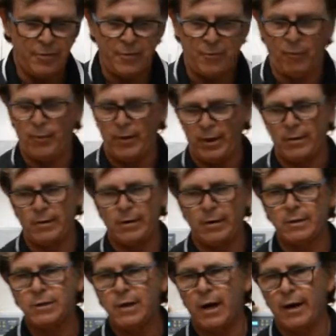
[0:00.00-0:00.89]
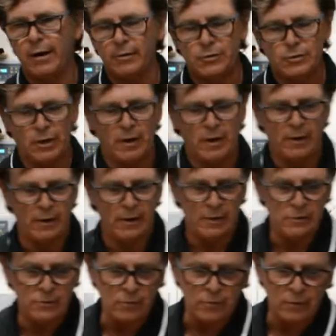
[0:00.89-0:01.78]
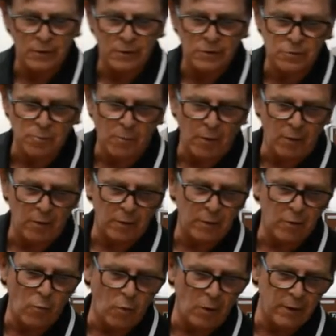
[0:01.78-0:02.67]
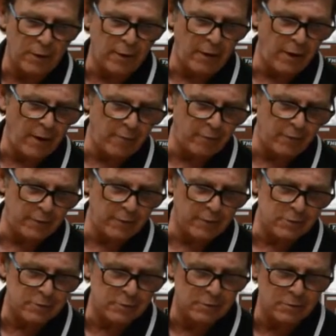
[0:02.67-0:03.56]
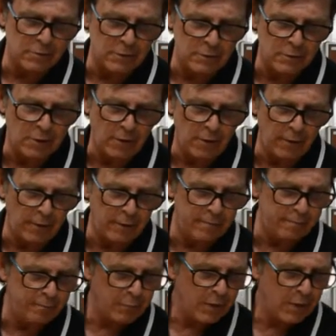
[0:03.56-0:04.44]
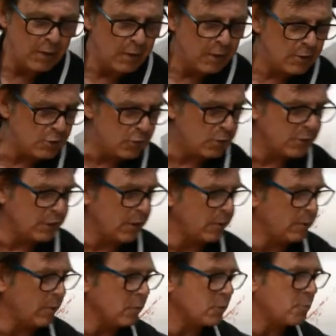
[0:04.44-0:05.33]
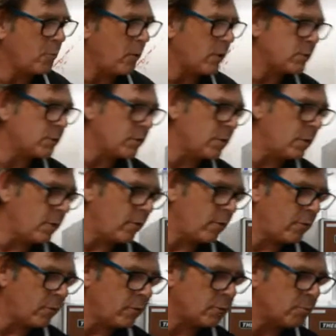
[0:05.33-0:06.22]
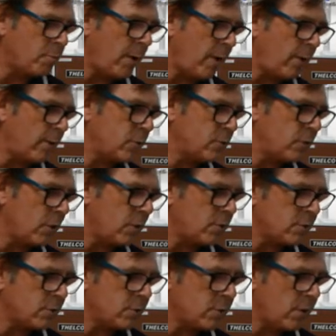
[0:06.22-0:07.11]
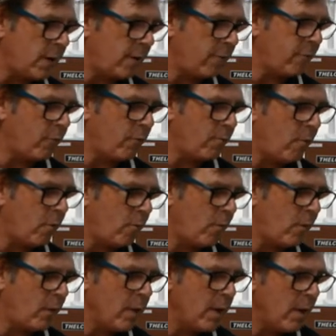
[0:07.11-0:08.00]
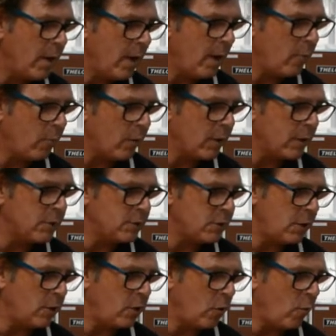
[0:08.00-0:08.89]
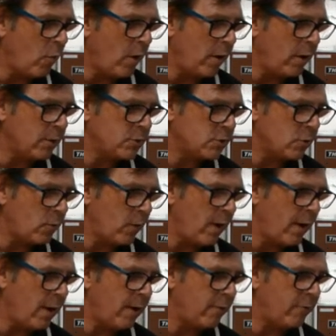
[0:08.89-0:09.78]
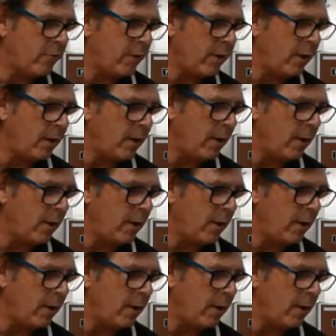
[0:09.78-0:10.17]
throwing out an entire jar, it's only a smaller quantity of it that's discarded. So we'll set those brushes, those powder jars aside for a moment, and we'll continue on. So we have